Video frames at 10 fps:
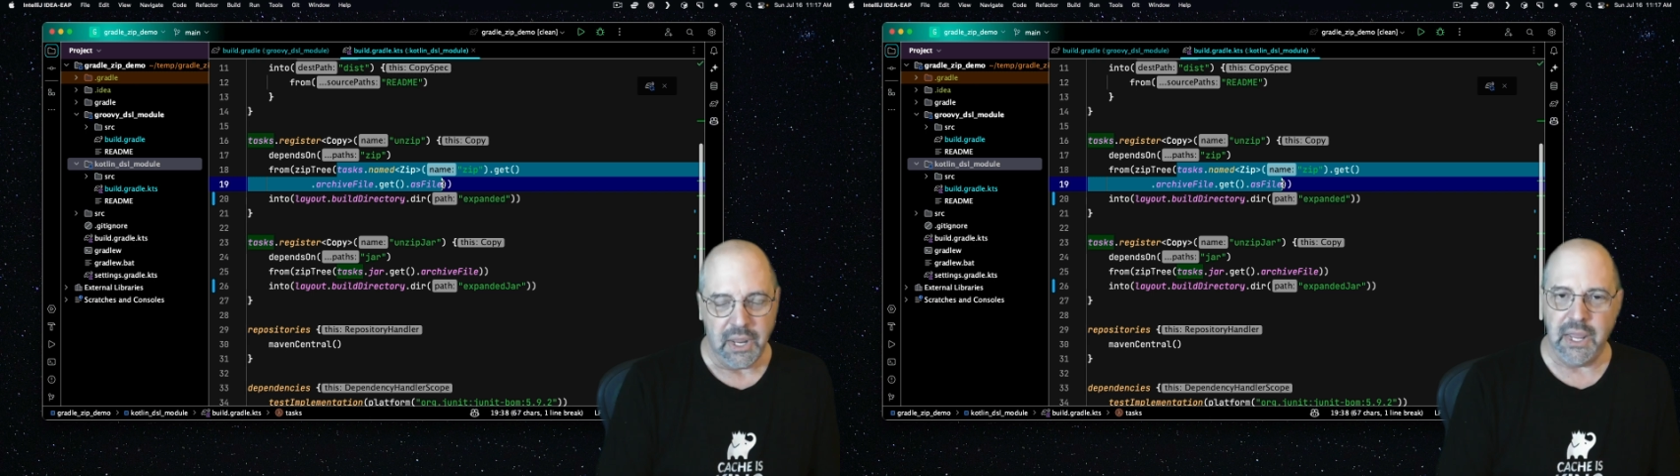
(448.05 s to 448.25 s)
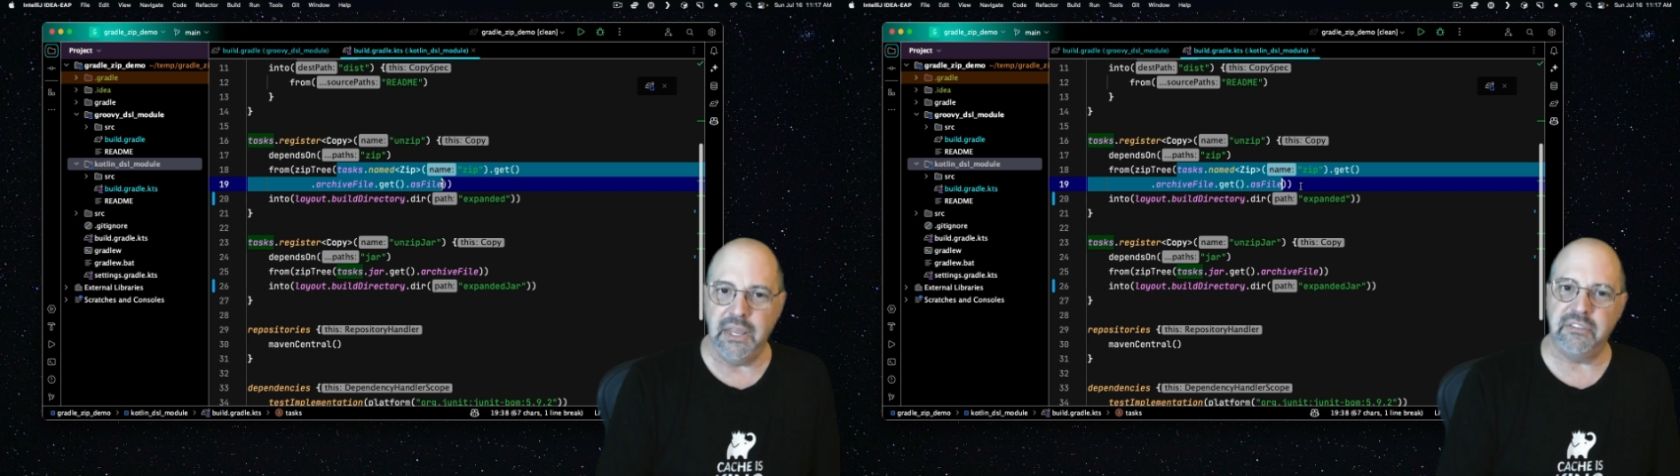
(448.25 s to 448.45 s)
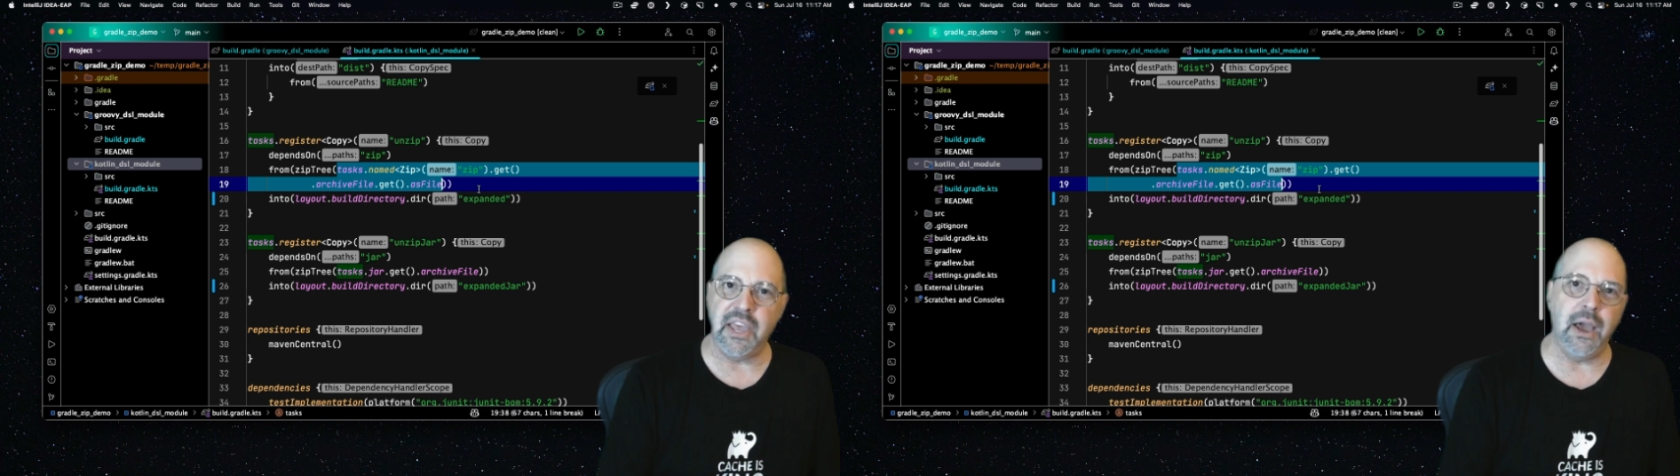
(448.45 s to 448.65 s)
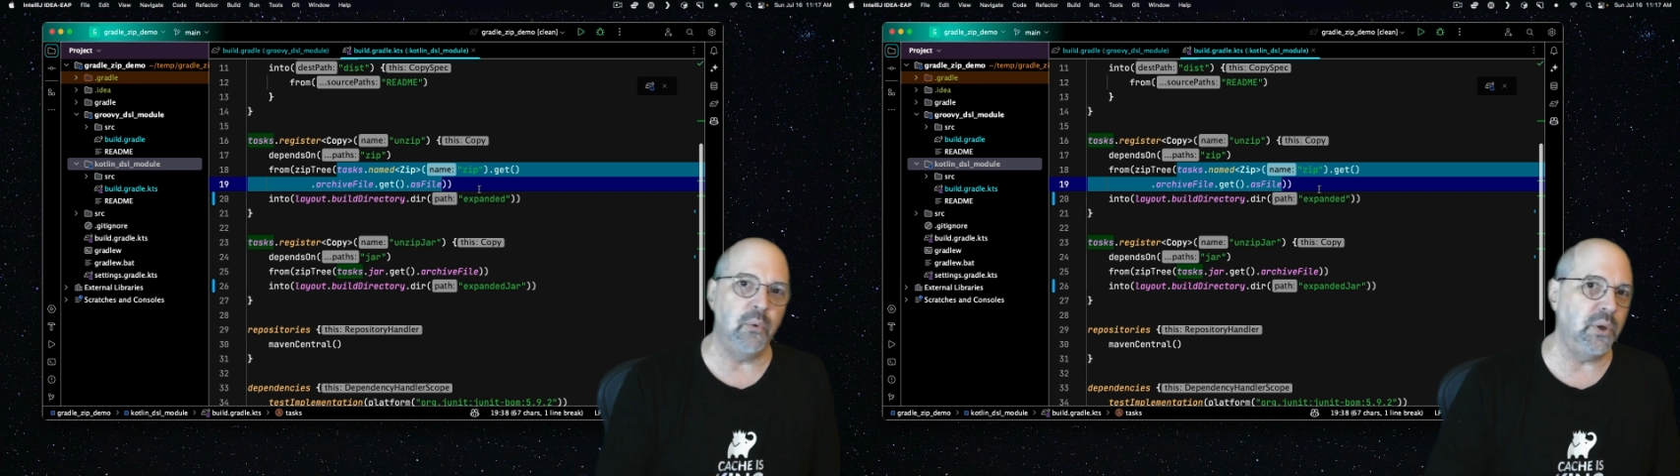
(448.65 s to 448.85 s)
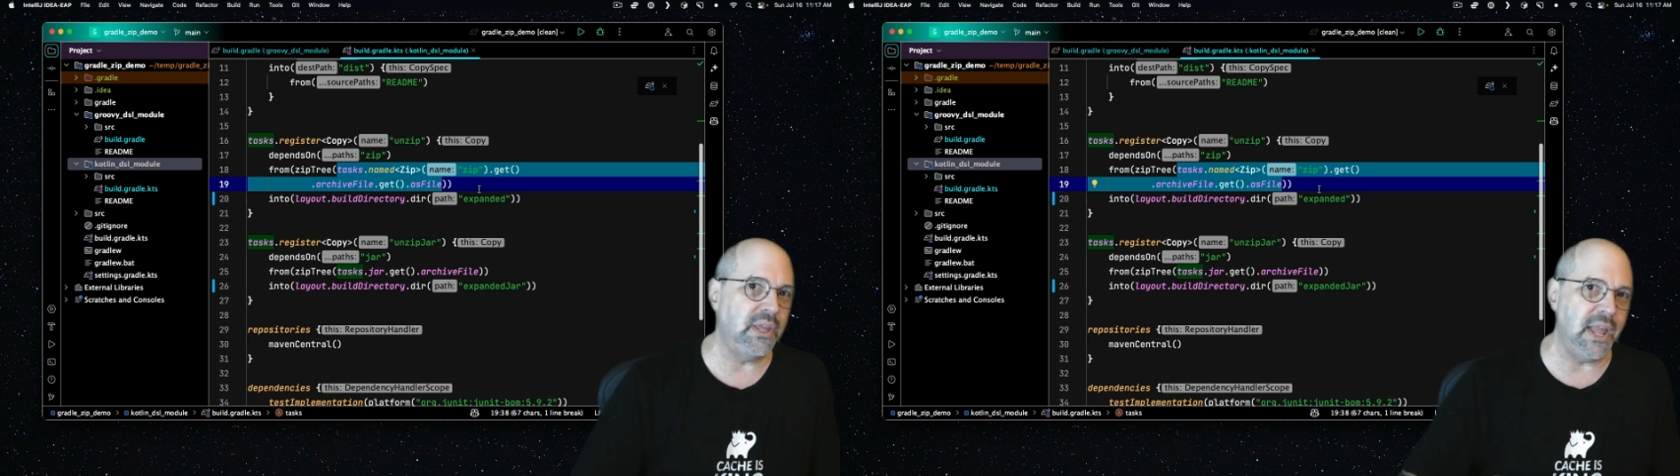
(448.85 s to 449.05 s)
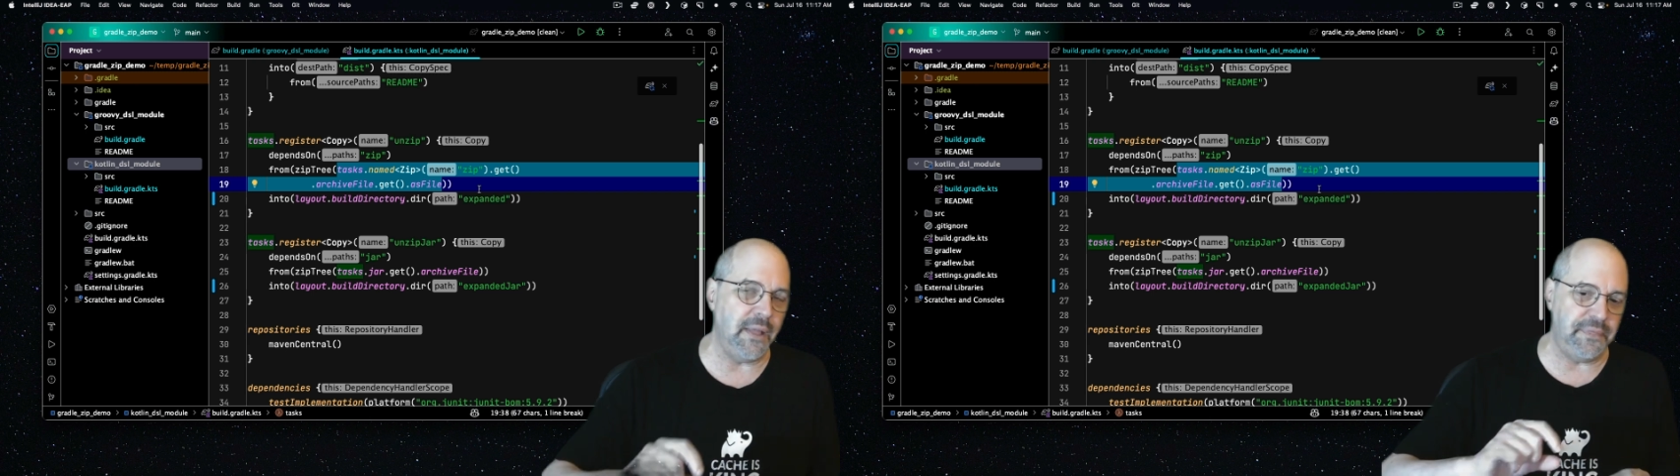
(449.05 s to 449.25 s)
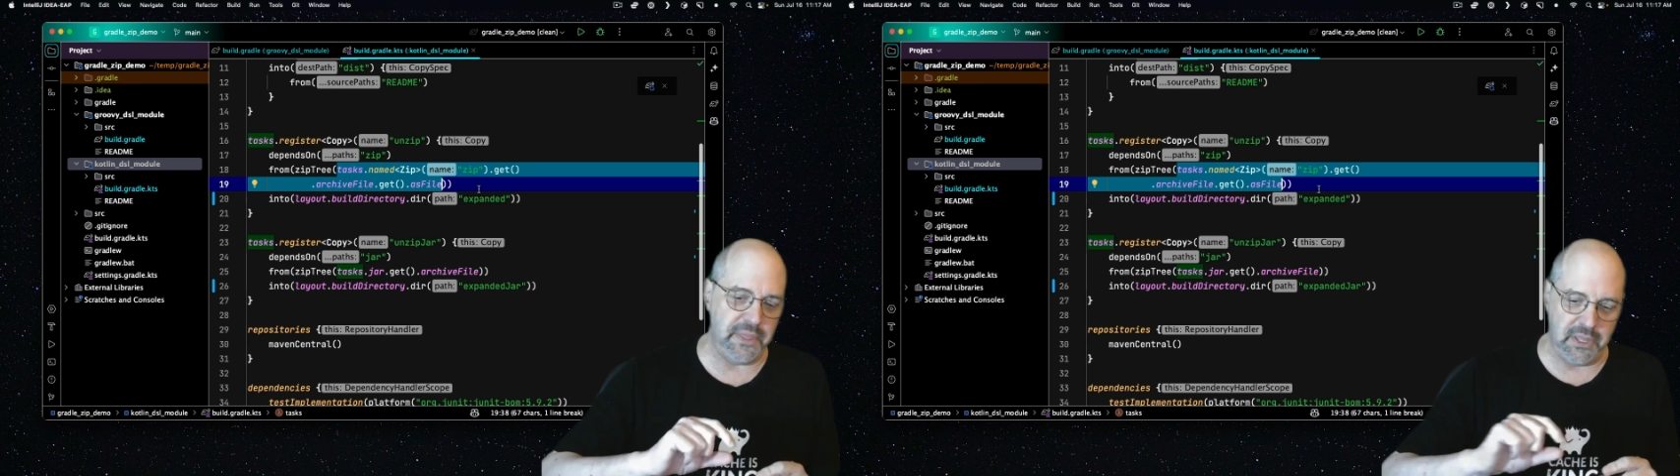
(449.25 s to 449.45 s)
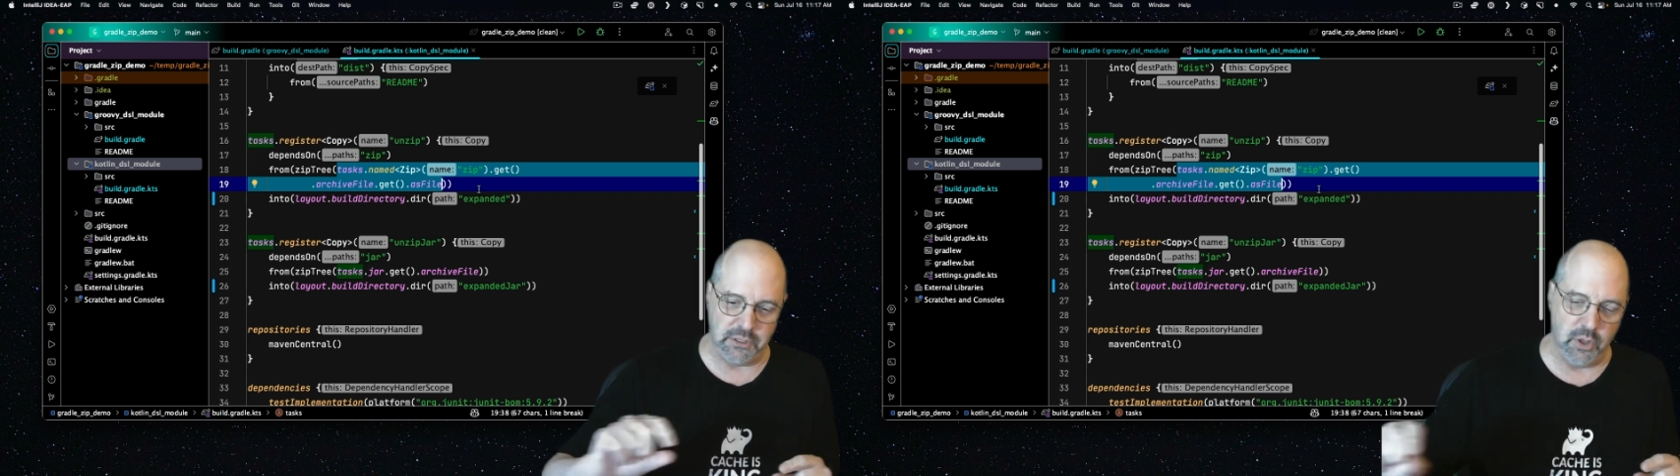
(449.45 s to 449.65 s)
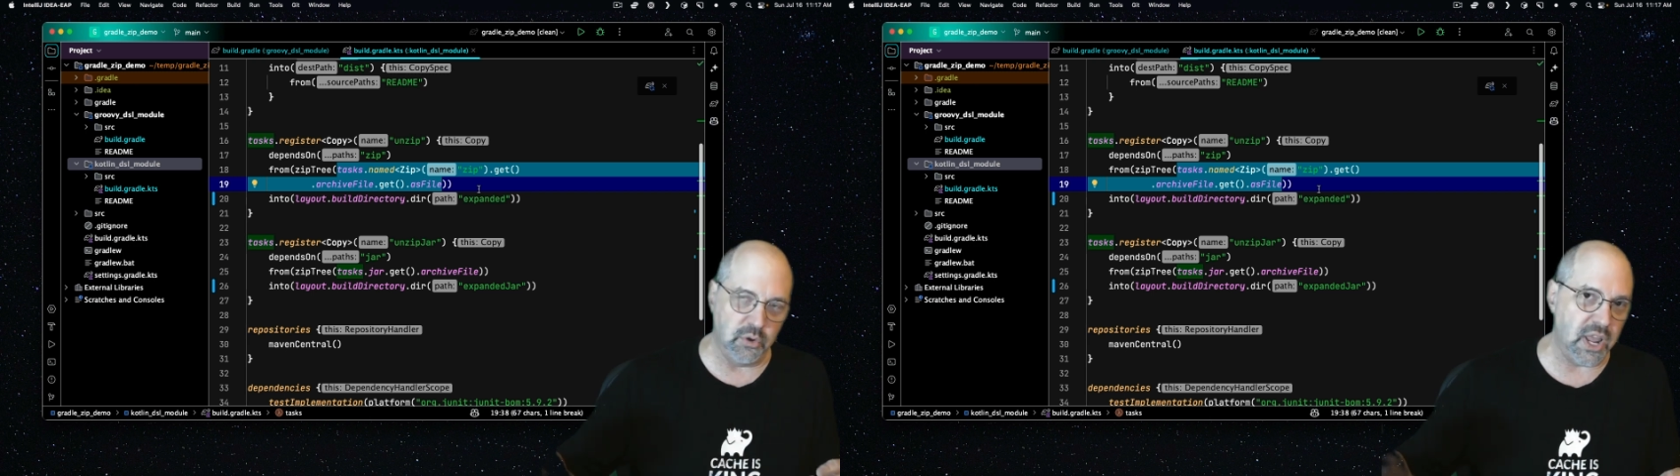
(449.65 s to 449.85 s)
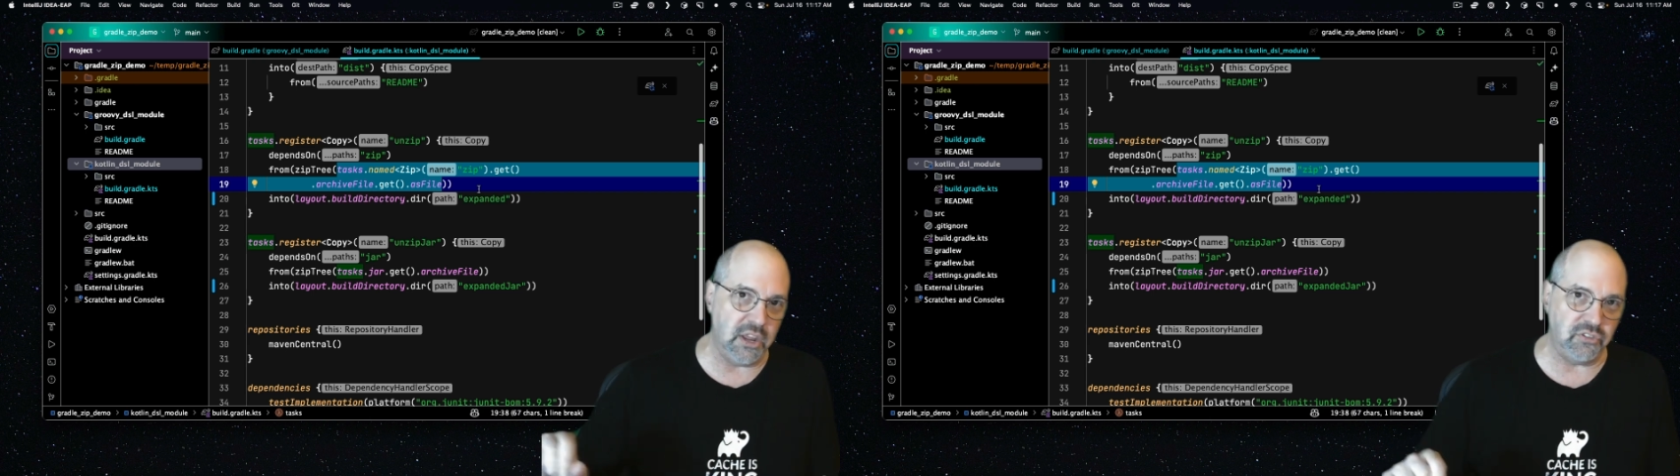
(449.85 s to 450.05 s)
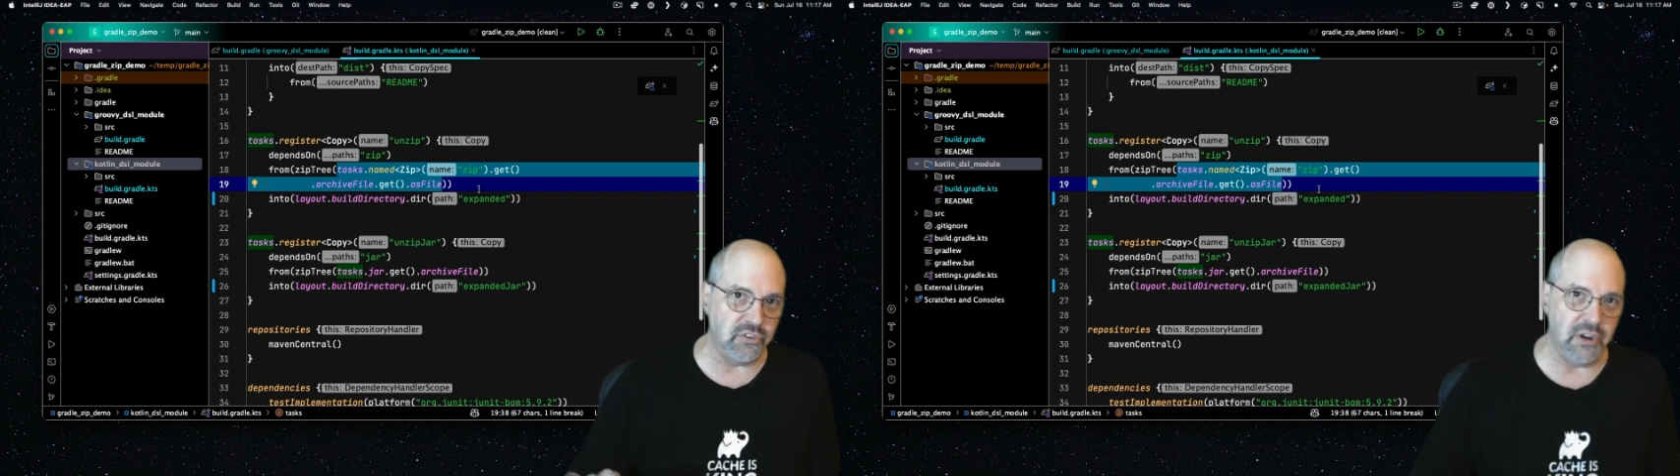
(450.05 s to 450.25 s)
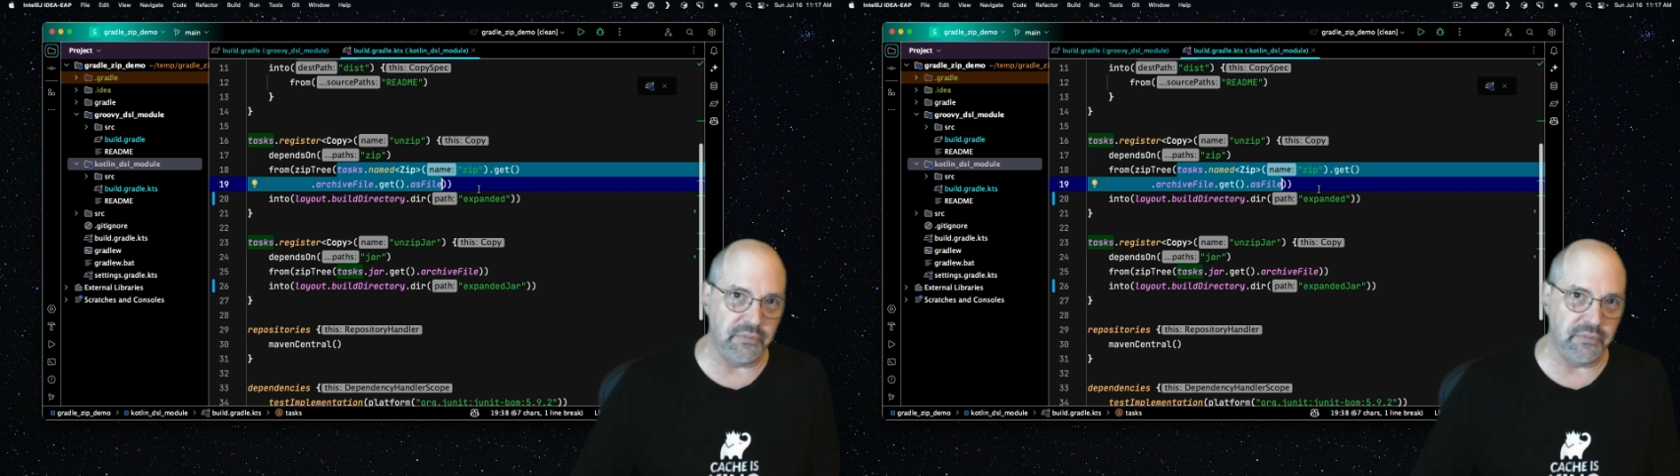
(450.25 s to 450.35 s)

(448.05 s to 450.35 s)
is how we get the location